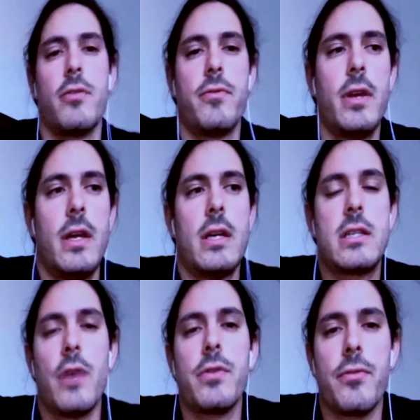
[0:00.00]
in
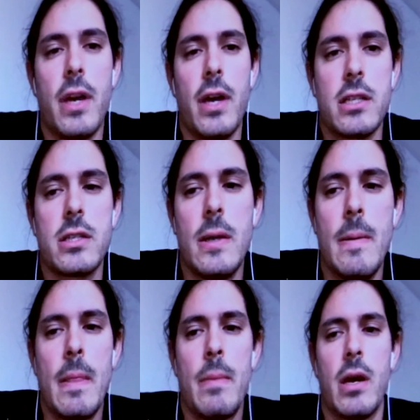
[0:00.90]
martial arts, we think of
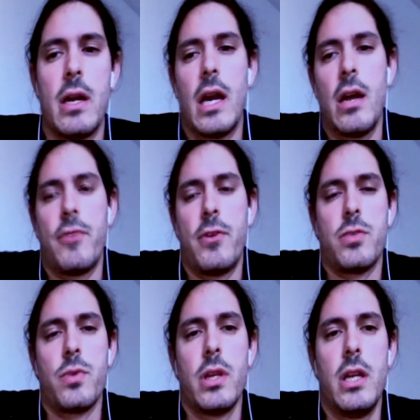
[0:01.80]

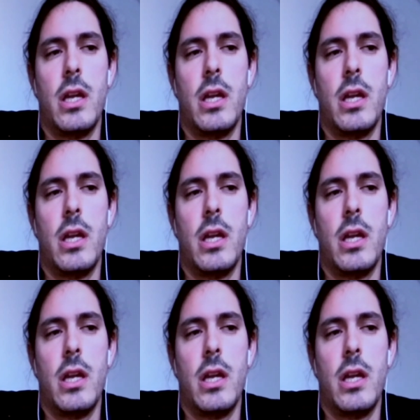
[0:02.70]
self-defense.